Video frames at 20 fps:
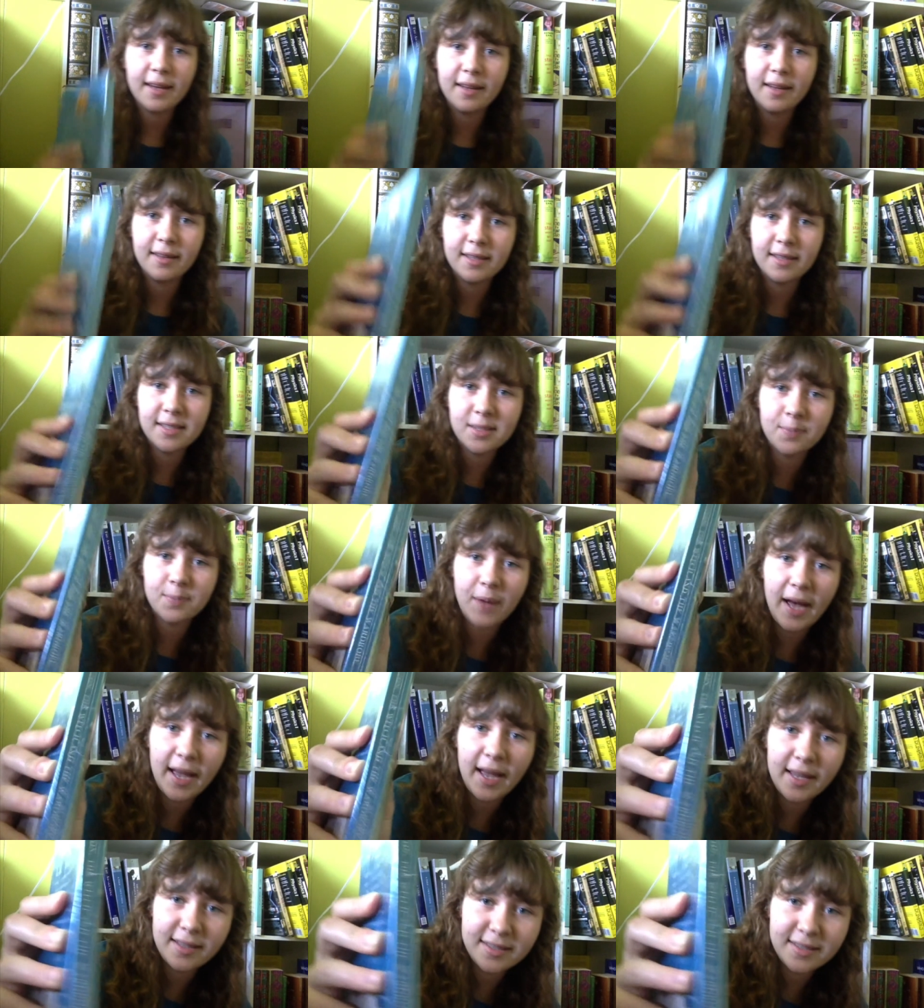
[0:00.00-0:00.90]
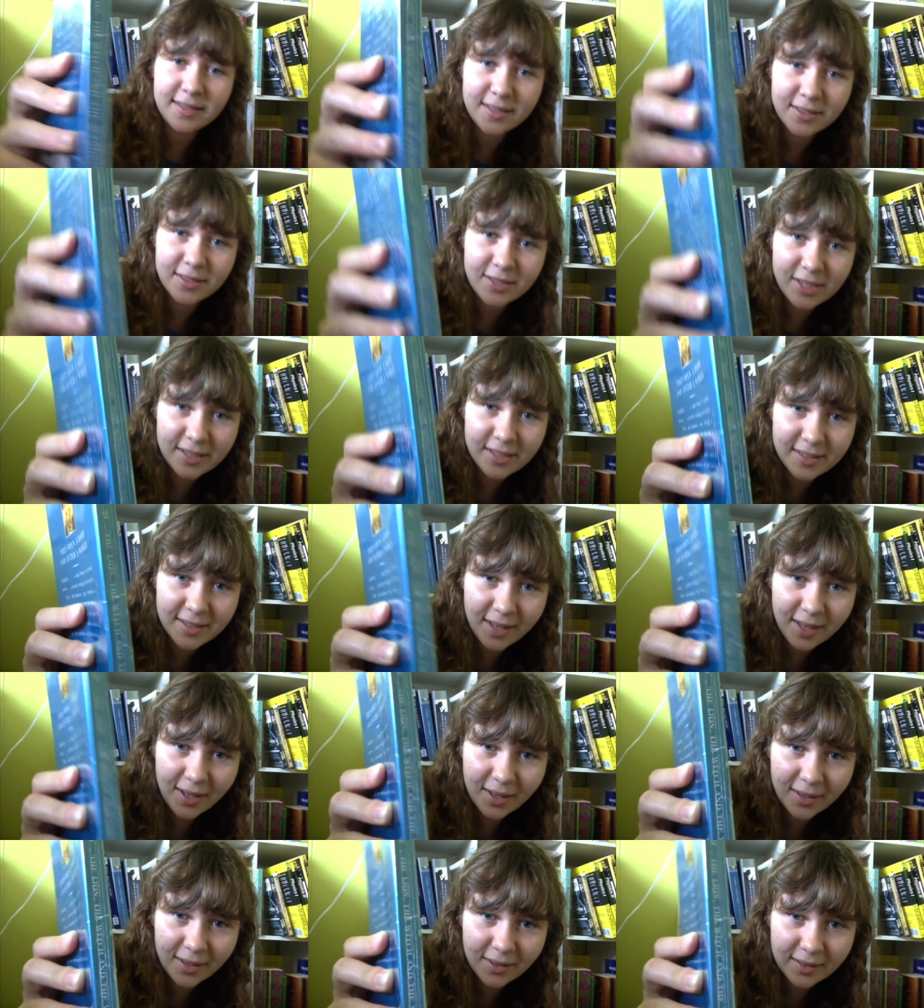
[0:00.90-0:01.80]
and the spines are just
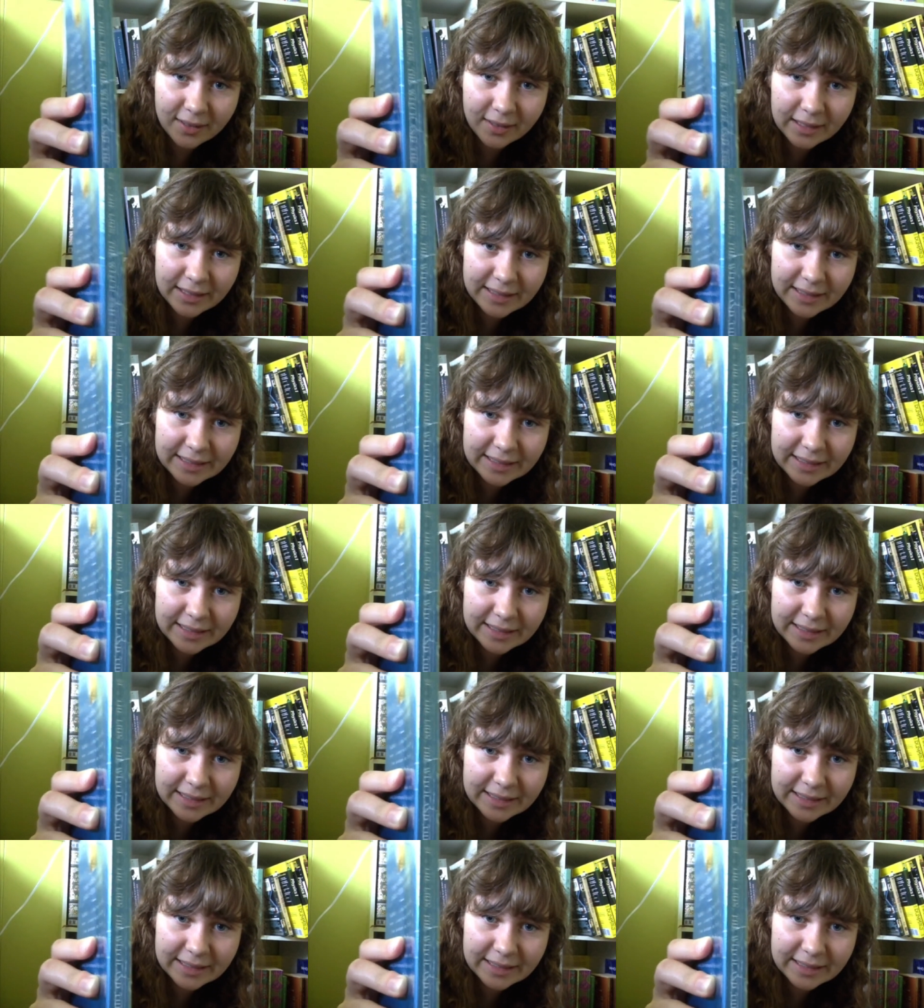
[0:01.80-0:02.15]
all